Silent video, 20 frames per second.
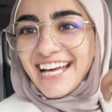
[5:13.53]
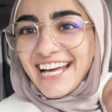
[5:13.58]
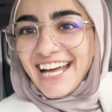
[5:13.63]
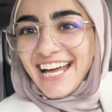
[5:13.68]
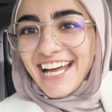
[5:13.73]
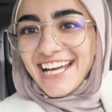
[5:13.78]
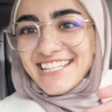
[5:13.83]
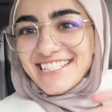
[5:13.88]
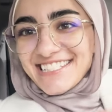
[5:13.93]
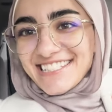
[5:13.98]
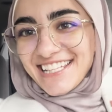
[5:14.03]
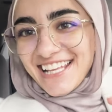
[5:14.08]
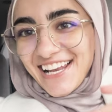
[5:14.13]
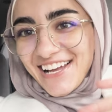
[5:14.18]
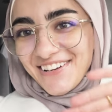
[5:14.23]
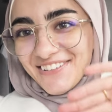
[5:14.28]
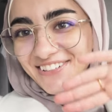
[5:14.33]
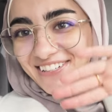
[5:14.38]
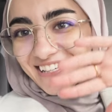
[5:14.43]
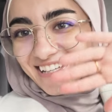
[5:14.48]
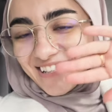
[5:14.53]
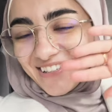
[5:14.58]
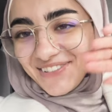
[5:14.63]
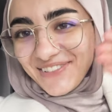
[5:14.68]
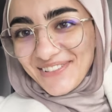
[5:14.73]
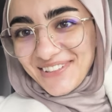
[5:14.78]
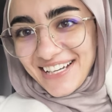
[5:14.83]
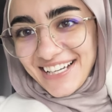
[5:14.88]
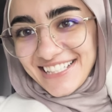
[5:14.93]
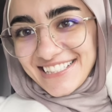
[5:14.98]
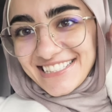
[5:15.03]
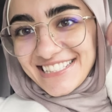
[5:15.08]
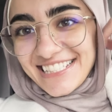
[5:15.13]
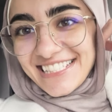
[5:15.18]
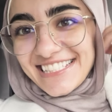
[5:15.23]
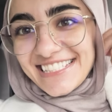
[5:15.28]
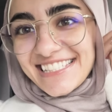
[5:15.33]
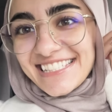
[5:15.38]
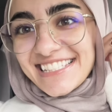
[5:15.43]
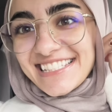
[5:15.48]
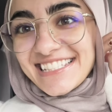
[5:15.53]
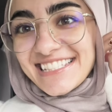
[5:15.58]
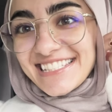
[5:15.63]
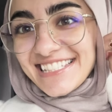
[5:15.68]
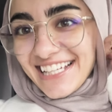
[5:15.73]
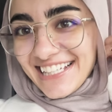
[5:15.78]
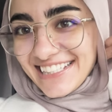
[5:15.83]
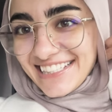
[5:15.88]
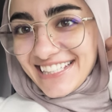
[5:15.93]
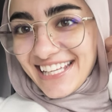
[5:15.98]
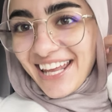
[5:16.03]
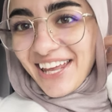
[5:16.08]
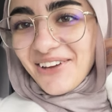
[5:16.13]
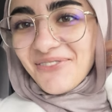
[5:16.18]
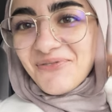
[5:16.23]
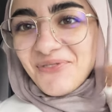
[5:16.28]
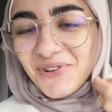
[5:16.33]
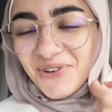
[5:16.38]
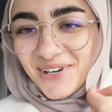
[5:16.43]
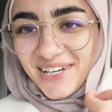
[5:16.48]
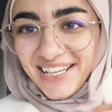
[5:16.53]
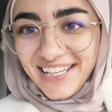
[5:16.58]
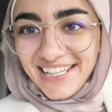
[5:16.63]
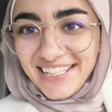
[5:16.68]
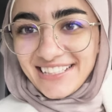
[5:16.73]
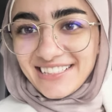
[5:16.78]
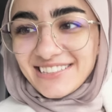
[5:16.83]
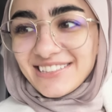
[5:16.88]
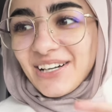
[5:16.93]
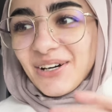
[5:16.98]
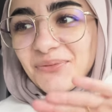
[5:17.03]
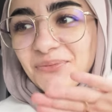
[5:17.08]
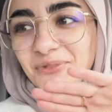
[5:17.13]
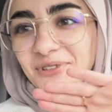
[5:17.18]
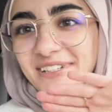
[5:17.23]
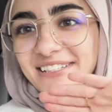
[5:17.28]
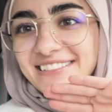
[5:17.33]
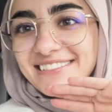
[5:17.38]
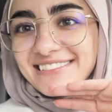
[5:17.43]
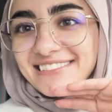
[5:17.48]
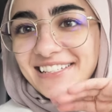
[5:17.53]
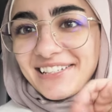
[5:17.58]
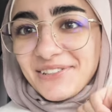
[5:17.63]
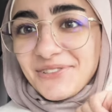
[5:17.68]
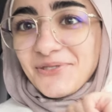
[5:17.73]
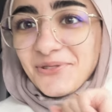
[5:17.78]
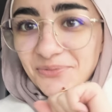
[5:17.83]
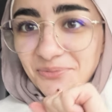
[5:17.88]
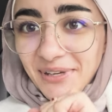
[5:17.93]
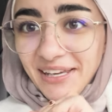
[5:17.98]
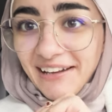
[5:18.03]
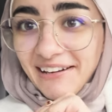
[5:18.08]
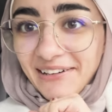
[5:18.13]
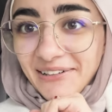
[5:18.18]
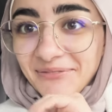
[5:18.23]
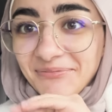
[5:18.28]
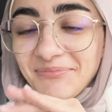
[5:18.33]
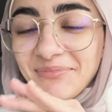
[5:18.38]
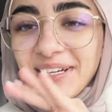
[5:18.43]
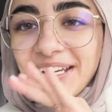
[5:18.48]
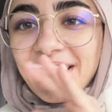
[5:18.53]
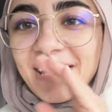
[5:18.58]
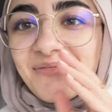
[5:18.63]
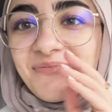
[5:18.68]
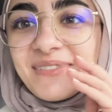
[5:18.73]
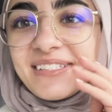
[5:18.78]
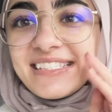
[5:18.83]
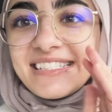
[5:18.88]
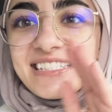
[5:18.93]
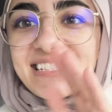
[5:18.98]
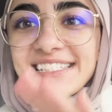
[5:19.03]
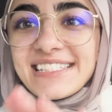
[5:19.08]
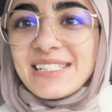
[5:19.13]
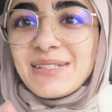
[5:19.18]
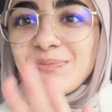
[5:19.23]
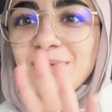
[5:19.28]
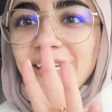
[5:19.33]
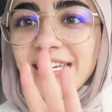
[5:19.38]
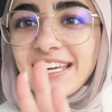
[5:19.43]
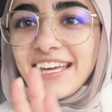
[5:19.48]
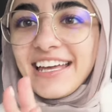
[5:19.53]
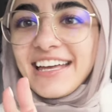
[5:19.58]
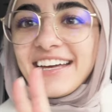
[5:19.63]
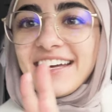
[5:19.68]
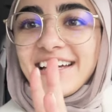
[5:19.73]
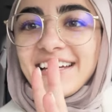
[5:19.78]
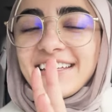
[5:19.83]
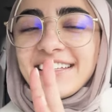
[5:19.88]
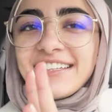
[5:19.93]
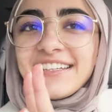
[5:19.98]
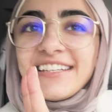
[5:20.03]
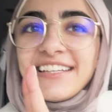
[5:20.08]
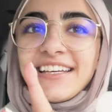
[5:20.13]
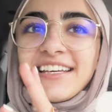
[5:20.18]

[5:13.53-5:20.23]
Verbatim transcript: Assalamu alaikum you guys. It's Sunday morning. Not morning, it's like 2 p.m. But I've been sleeping and